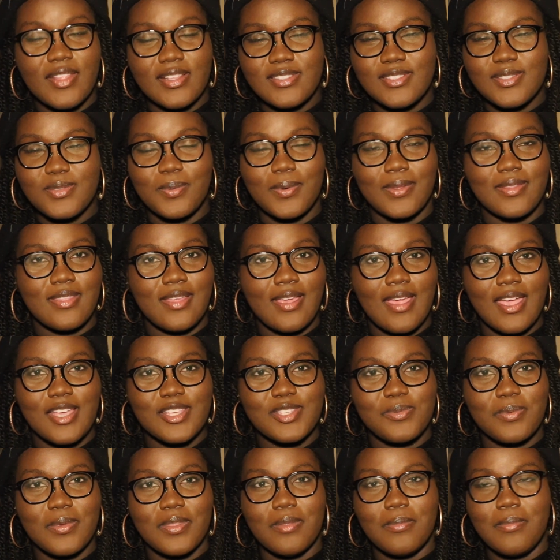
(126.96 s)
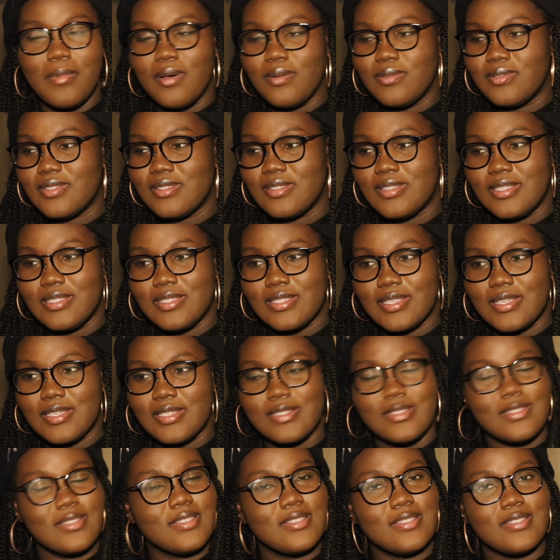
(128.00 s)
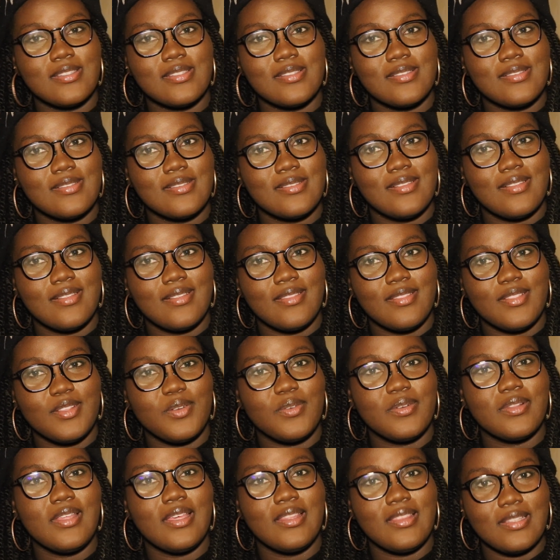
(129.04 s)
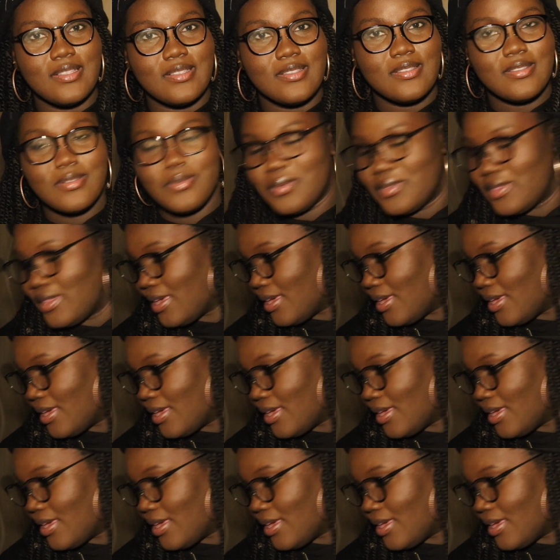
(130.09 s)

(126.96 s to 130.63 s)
That's what they ask me the most. These kids, they're relentless with